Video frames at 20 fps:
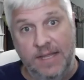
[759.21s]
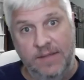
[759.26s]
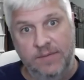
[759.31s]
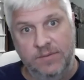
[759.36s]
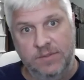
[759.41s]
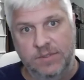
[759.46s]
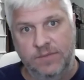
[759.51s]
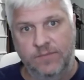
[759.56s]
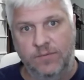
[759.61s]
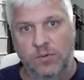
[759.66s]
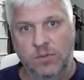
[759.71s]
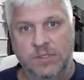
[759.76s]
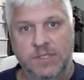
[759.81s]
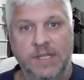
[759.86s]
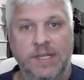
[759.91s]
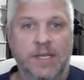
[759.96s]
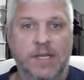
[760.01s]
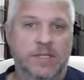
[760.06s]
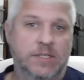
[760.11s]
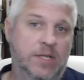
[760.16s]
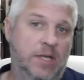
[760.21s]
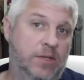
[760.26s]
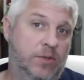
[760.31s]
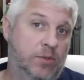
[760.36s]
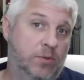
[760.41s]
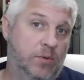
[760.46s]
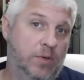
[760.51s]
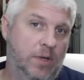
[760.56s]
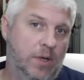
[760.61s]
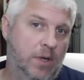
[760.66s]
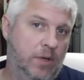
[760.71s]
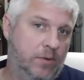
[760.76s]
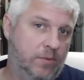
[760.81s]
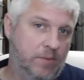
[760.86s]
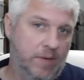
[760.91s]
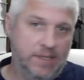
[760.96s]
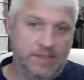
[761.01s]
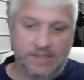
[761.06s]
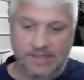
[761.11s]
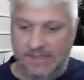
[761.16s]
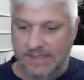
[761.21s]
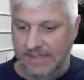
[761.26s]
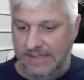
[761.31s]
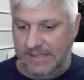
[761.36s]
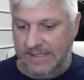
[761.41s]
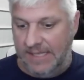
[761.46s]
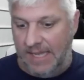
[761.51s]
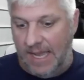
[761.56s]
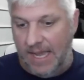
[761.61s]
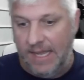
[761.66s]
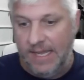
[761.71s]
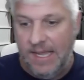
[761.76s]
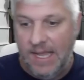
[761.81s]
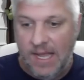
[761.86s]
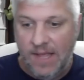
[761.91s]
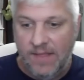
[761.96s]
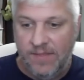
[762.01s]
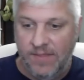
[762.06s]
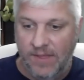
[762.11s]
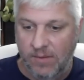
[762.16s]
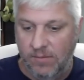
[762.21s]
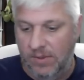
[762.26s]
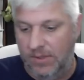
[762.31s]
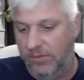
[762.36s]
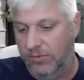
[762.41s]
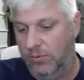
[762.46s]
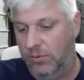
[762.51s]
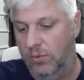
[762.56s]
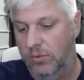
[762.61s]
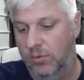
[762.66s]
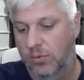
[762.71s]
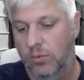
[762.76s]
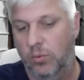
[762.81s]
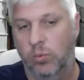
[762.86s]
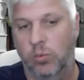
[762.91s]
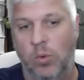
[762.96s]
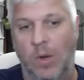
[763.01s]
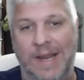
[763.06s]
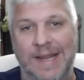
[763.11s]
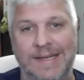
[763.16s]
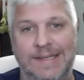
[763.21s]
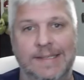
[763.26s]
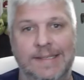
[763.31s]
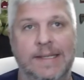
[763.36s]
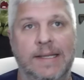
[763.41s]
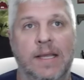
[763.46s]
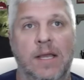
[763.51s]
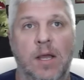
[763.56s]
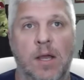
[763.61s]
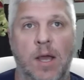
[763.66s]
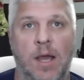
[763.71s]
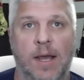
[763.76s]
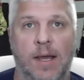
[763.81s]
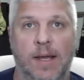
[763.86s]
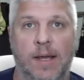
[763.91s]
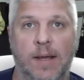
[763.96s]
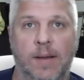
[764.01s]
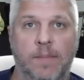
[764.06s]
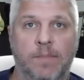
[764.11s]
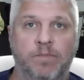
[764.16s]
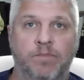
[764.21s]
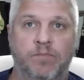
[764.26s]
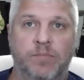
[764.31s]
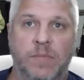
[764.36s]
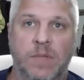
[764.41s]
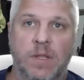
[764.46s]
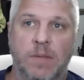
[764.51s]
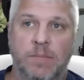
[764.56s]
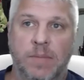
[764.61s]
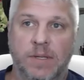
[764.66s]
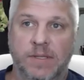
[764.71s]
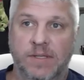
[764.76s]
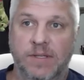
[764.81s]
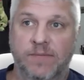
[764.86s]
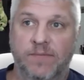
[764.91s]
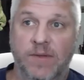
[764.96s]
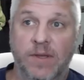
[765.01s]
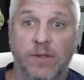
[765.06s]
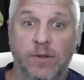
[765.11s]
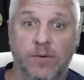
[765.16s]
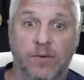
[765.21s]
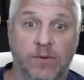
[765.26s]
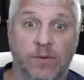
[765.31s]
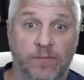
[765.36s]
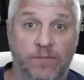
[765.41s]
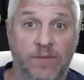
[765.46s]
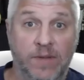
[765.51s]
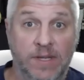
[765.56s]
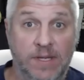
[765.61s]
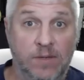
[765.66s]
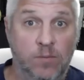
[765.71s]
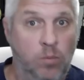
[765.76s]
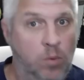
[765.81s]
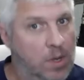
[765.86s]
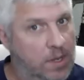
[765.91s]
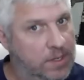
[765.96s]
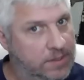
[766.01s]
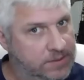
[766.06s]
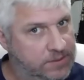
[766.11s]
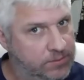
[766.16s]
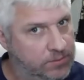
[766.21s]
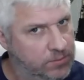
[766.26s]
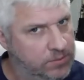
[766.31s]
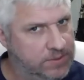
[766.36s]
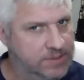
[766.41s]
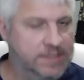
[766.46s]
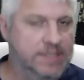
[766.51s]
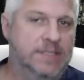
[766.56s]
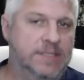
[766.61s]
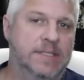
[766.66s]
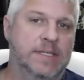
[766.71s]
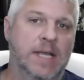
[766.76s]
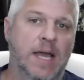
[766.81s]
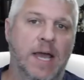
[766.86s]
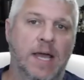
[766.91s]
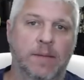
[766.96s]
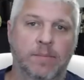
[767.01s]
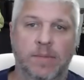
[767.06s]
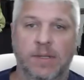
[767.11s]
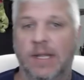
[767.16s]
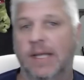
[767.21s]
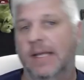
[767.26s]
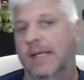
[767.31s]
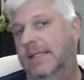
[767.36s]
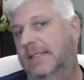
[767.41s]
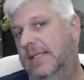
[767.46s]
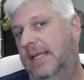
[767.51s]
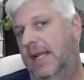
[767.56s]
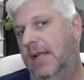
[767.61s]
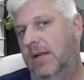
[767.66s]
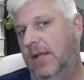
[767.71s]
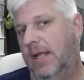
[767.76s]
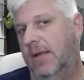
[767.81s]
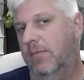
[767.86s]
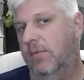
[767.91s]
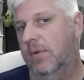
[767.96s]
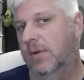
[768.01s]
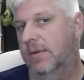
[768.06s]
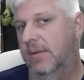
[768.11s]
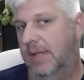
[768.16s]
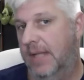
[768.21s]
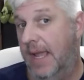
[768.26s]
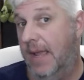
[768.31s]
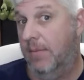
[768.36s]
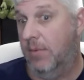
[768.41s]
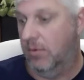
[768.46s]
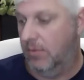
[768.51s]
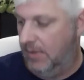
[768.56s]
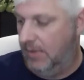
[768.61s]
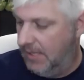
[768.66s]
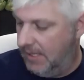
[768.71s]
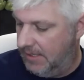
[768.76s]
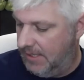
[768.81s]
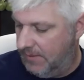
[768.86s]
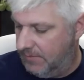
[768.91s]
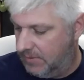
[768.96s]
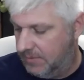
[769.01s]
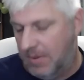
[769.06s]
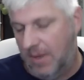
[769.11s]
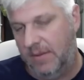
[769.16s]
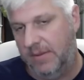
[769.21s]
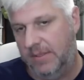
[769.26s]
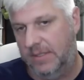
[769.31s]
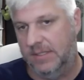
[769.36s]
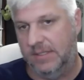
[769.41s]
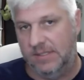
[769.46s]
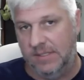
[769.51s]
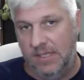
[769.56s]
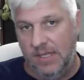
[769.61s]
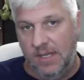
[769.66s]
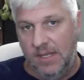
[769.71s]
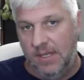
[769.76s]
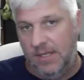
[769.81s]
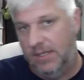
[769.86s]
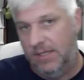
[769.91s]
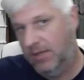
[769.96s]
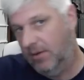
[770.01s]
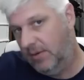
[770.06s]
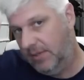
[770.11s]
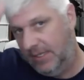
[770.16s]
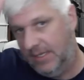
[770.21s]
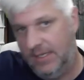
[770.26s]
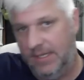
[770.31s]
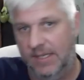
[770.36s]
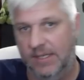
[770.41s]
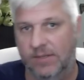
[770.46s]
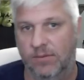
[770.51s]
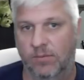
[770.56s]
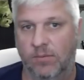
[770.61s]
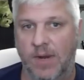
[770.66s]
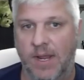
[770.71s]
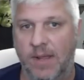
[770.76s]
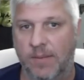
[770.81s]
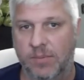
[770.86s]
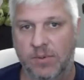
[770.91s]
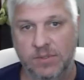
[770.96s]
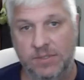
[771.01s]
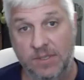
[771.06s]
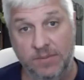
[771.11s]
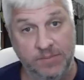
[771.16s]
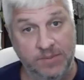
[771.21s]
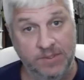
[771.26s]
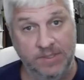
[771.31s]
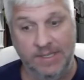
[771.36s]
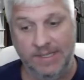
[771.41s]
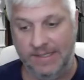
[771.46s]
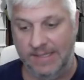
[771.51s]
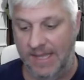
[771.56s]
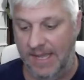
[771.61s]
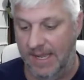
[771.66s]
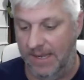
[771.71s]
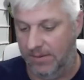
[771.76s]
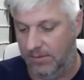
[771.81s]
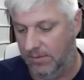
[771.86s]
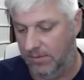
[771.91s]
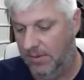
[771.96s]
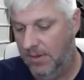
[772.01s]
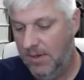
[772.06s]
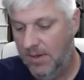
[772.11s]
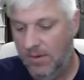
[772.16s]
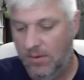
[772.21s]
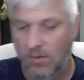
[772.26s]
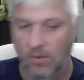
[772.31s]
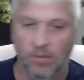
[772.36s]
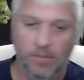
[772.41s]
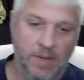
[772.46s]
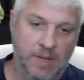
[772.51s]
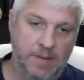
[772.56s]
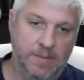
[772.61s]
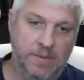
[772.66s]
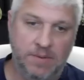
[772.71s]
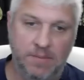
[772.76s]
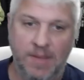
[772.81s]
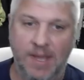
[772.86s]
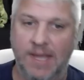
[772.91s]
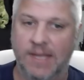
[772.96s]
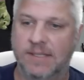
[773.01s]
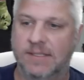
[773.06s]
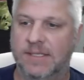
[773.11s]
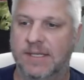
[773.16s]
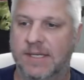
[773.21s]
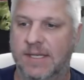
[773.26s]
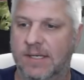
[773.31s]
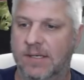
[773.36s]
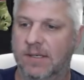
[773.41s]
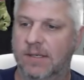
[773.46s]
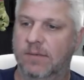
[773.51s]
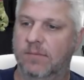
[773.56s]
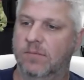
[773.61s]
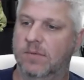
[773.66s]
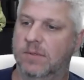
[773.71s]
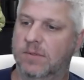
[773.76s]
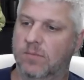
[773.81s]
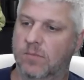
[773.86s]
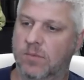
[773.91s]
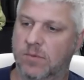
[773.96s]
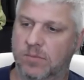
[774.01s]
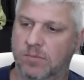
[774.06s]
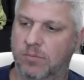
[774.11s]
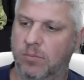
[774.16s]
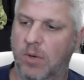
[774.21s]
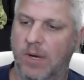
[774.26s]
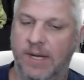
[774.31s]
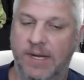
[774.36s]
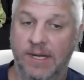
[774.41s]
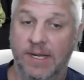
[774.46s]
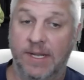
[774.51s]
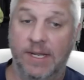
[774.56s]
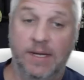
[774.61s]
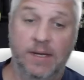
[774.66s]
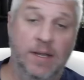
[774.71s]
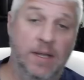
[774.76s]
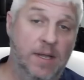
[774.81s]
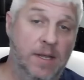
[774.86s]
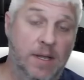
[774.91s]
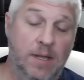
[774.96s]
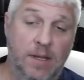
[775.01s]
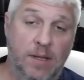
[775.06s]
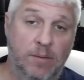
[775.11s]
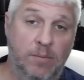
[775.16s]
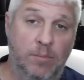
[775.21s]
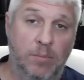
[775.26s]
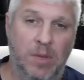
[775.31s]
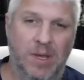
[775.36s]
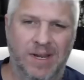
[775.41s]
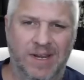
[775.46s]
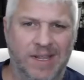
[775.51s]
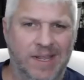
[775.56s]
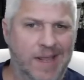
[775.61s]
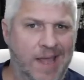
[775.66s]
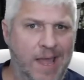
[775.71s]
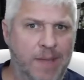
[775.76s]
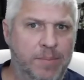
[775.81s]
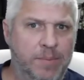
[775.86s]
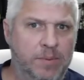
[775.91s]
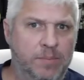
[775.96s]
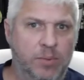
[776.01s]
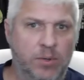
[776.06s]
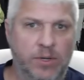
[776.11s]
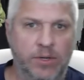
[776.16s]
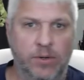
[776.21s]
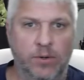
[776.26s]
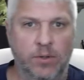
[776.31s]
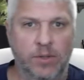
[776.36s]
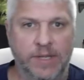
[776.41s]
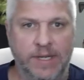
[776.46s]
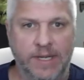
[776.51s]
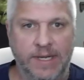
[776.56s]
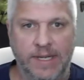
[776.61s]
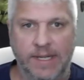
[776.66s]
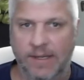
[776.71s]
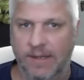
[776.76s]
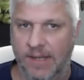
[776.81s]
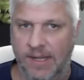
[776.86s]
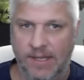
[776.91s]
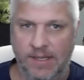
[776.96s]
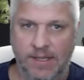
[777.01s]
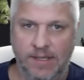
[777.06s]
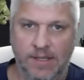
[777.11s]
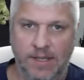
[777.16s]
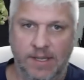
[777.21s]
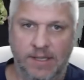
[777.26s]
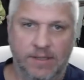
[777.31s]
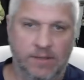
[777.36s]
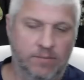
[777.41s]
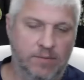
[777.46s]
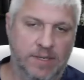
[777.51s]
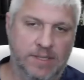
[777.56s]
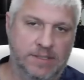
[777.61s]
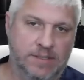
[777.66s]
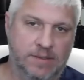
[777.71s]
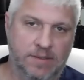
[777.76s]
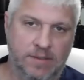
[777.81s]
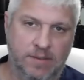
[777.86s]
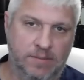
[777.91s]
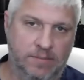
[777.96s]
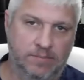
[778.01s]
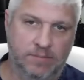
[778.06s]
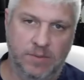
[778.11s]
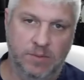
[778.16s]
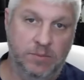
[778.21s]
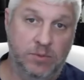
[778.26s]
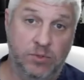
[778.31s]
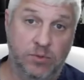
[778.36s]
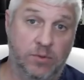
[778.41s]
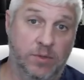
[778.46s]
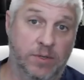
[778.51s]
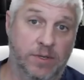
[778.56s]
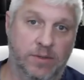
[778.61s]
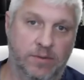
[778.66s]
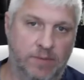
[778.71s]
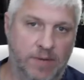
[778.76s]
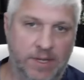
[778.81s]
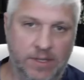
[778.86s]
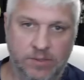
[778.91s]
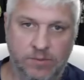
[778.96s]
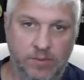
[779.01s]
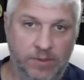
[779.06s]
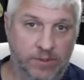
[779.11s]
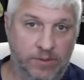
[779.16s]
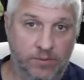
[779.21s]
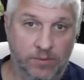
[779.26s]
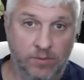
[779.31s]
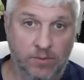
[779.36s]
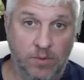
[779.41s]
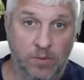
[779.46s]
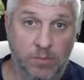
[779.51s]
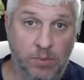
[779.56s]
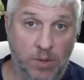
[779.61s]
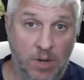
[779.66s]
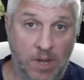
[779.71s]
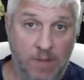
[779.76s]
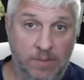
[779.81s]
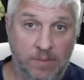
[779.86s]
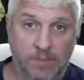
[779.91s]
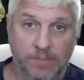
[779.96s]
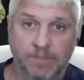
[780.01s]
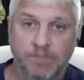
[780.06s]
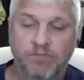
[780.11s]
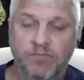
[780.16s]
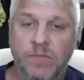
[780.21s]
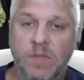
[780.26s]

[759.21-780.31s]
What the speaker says: That was the first thing I shot through. 100 rounds of CCI. They went through great, but the failure to feed was through the CCI. But like I said, that wasn't ammo over there. That was probably just, you know, it didn't hit the ramp or something like that, or maybe the magazine was breaking in. But it happened pretty early in it, and then like the rest, the majority of the rounds went through no problem.